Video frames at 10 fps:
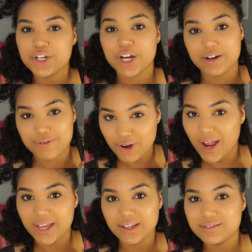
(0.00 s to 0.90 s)
you're gonna
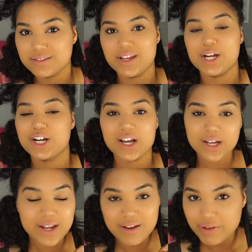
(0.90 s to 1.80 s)
fry it and you're not
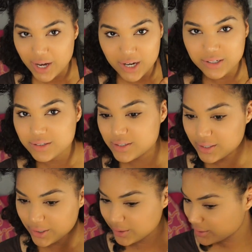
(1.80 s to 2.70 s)
gonna have hair,
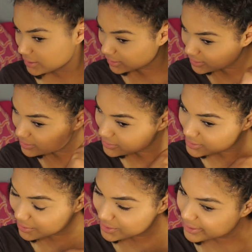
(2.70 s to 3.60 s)
so
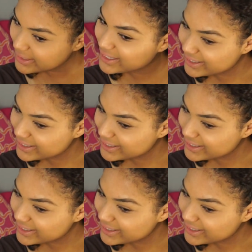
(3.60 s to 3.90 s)
don't do it.